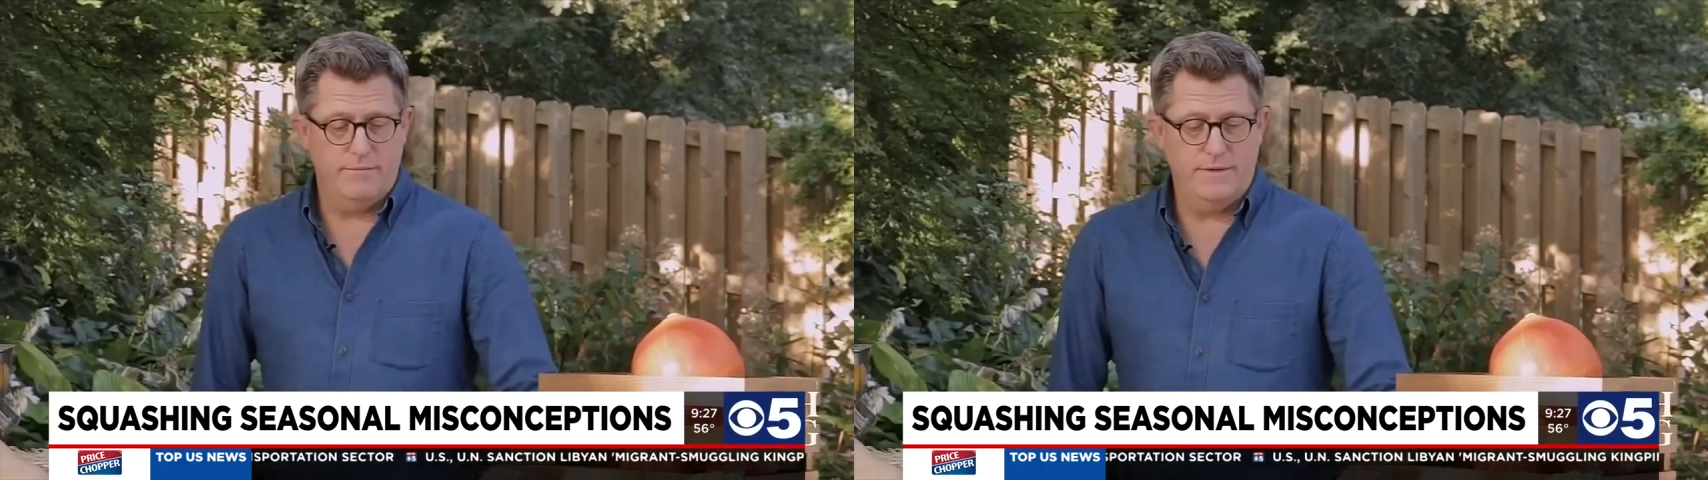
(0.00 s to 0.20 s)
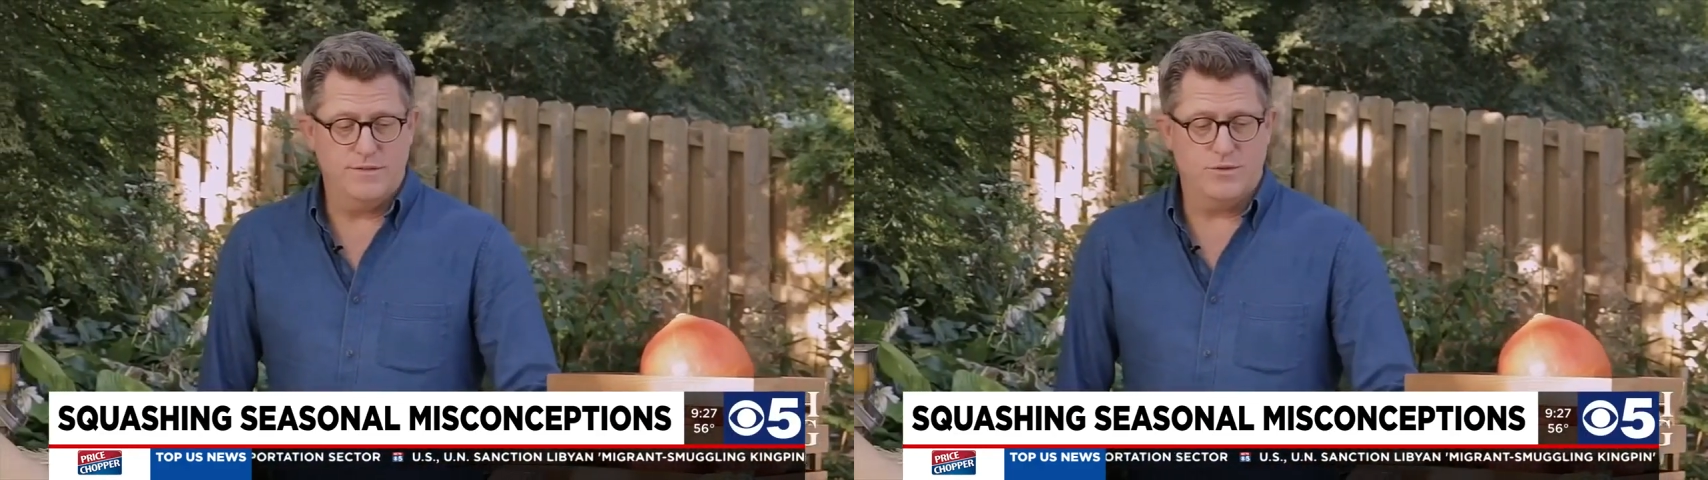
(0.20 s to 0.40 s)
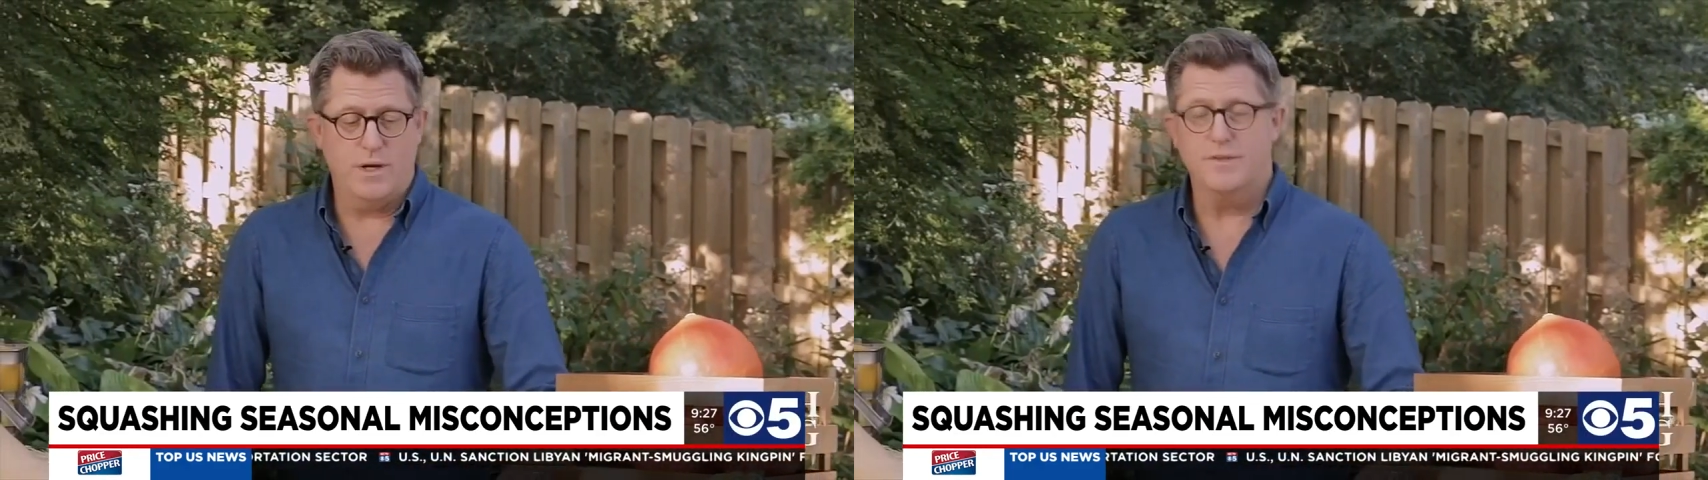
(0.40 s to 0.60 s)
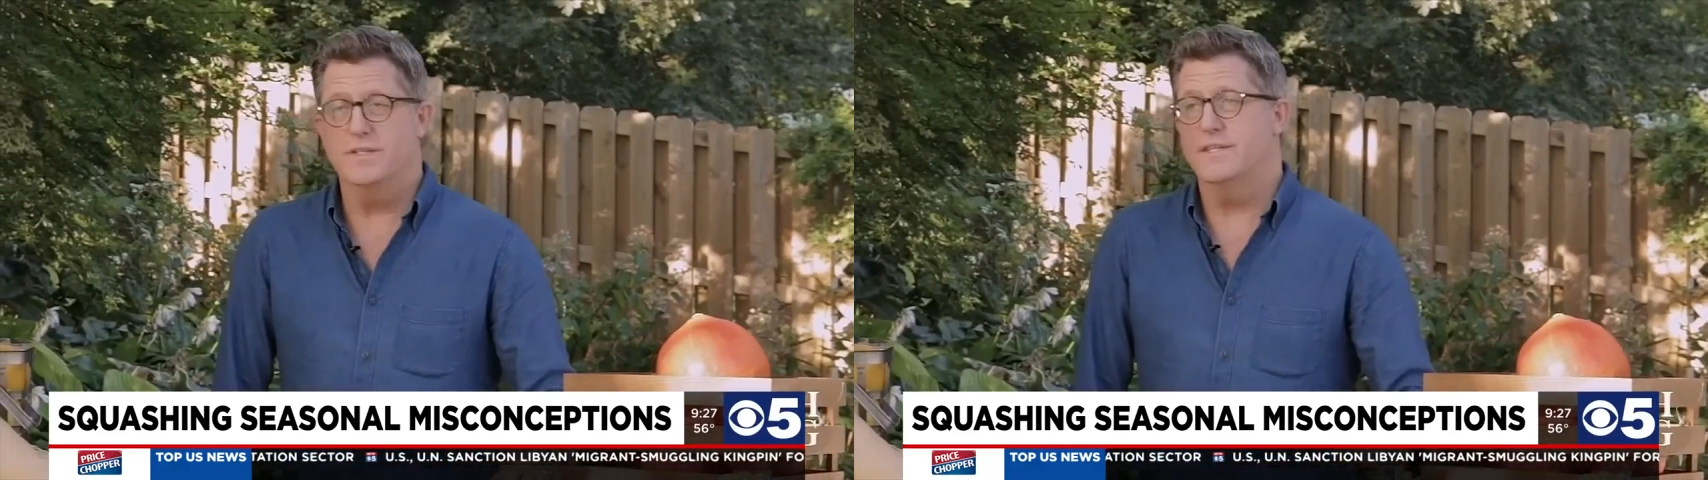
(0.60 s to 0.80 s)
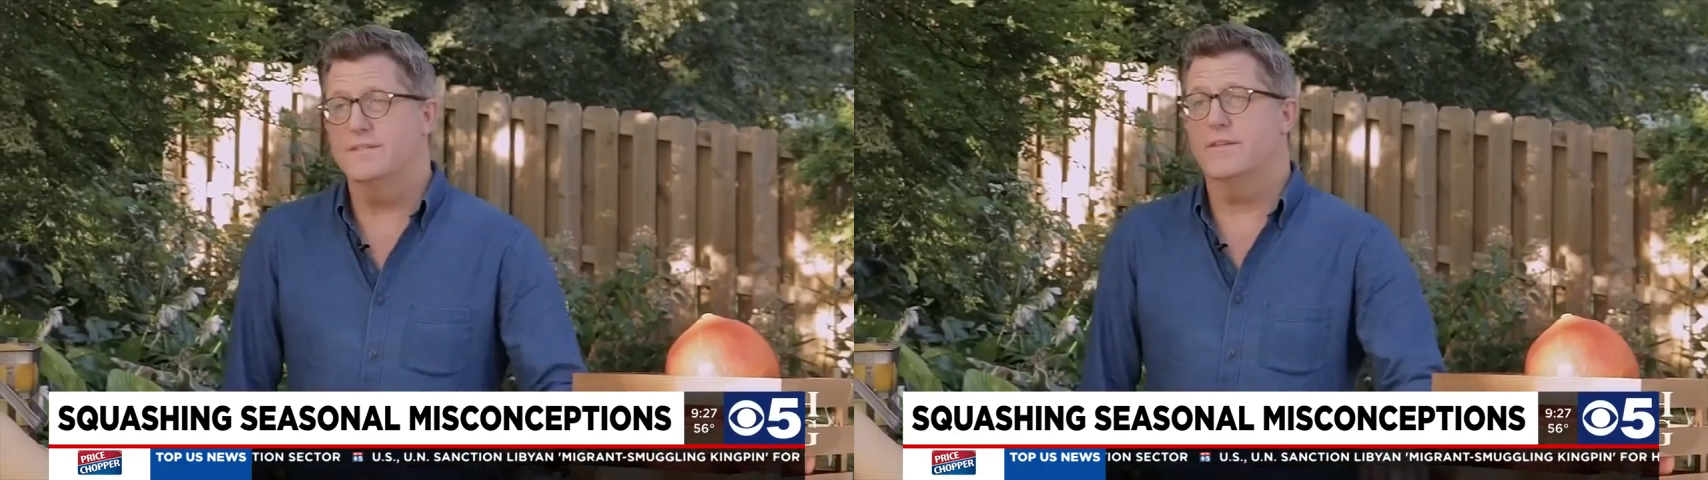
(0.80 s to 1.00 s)
these
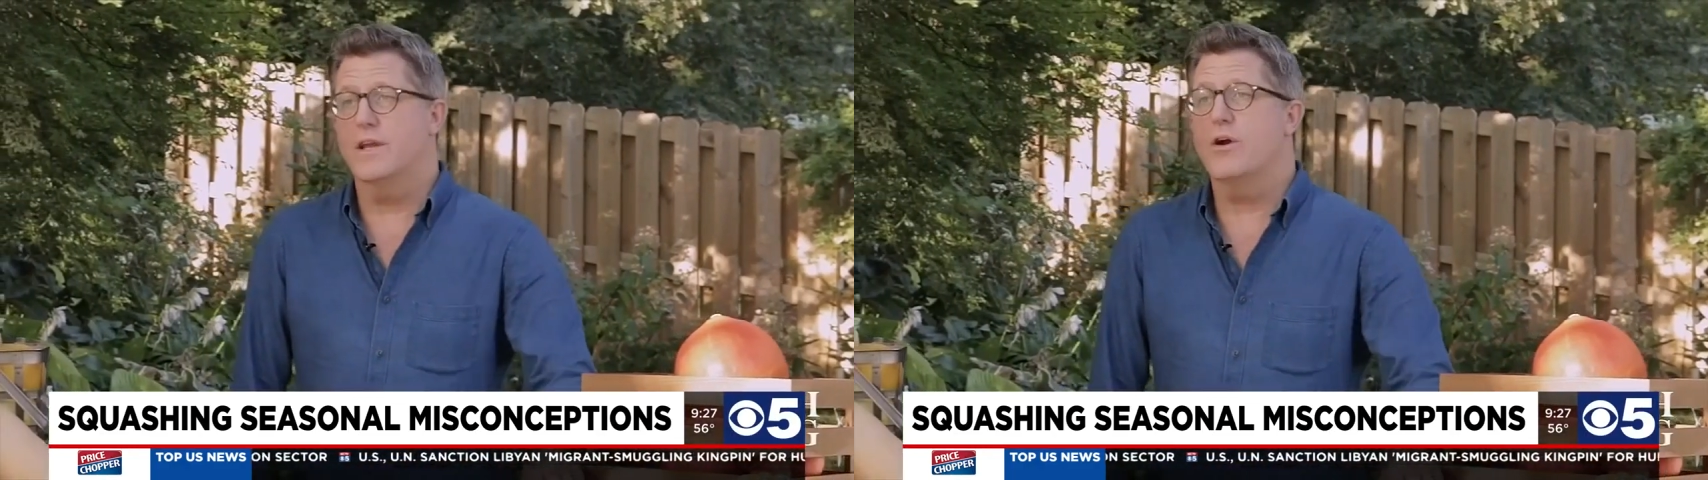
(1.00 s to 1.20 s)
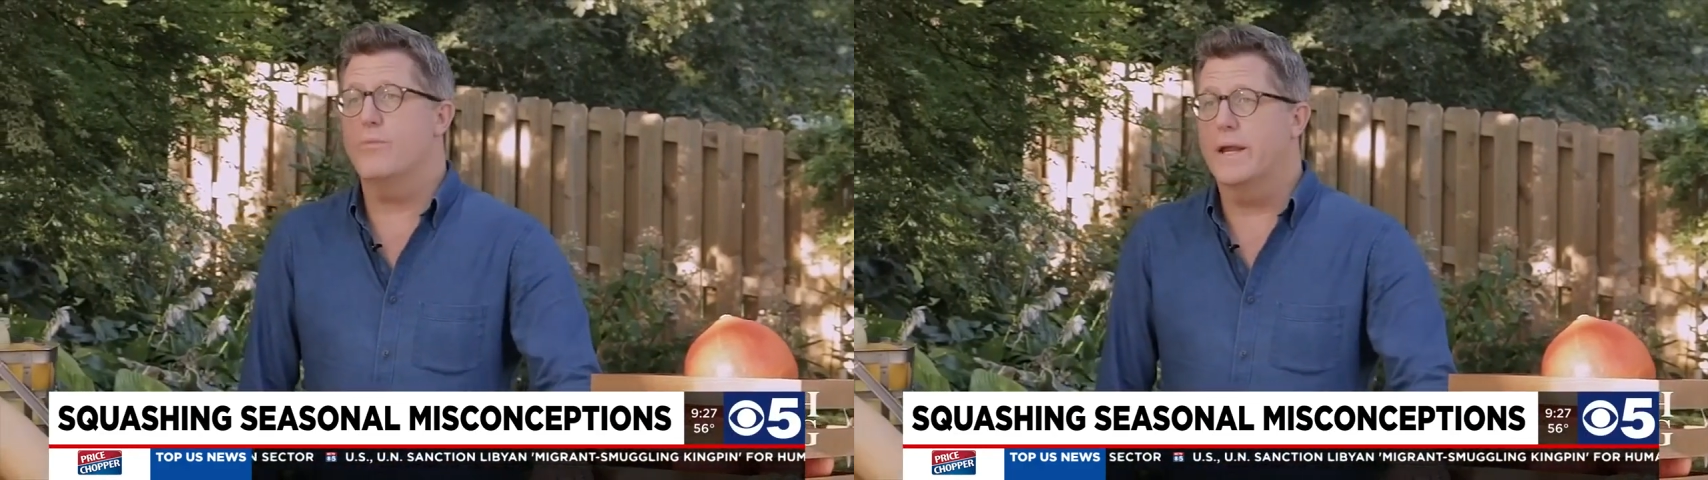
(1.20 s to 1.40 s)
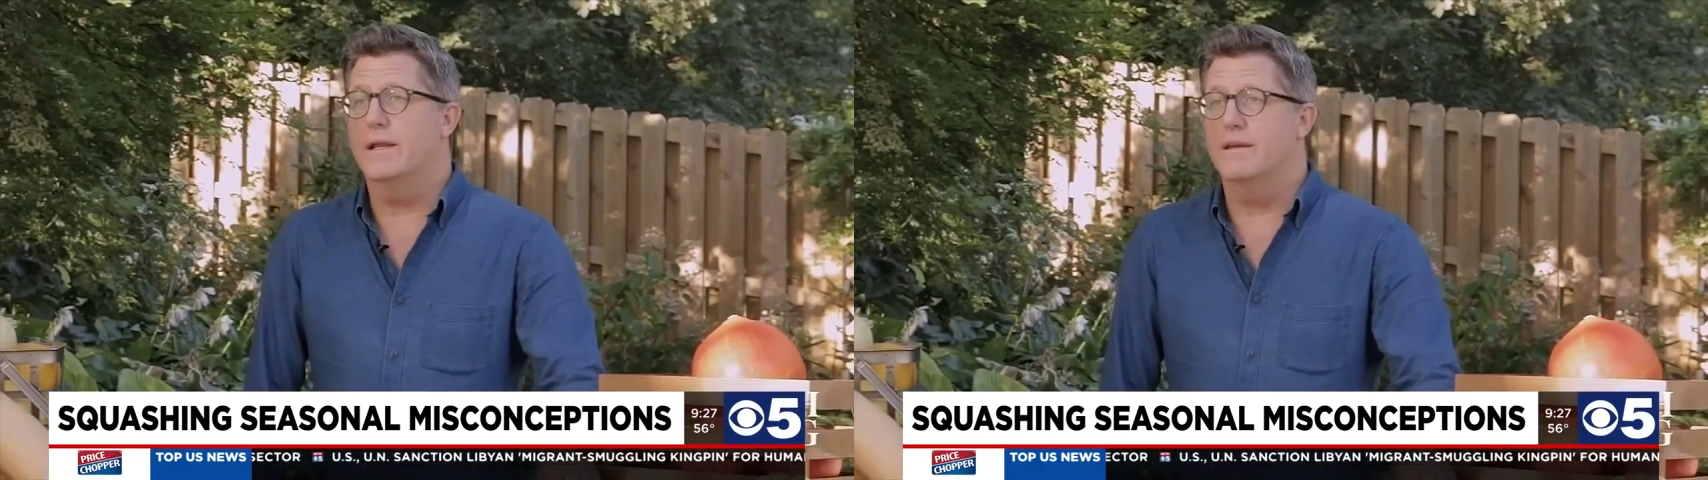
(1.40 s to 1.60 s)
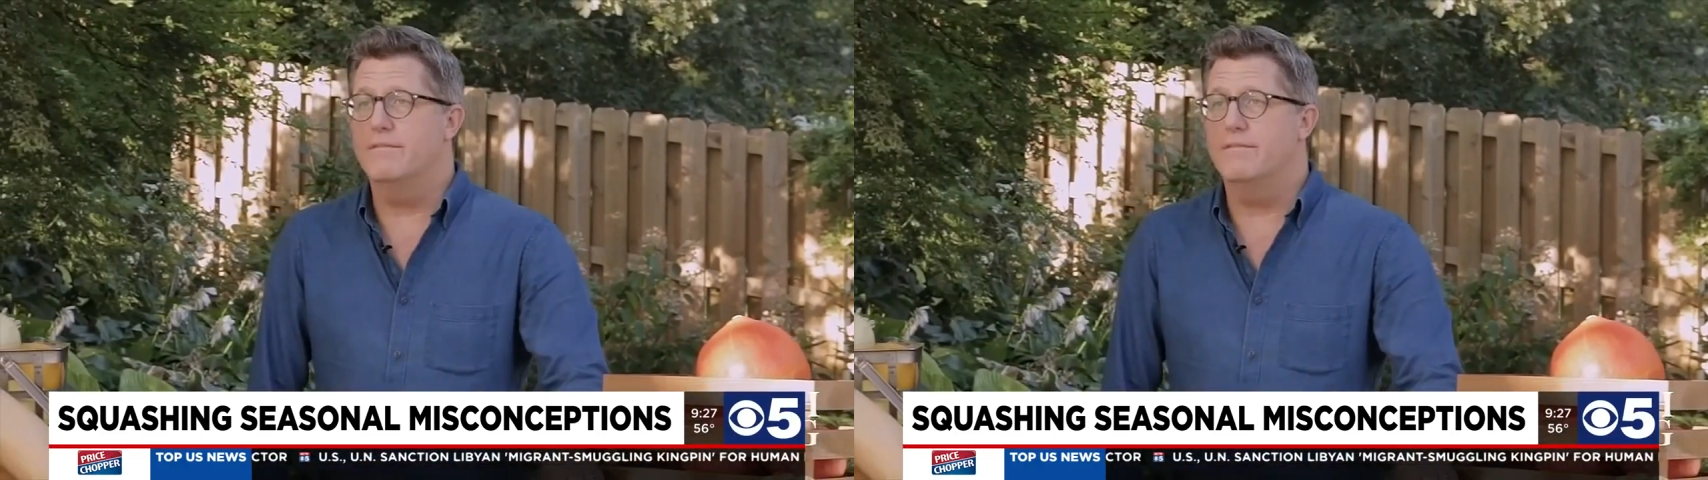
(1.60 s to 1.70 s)
squashes is that they are readily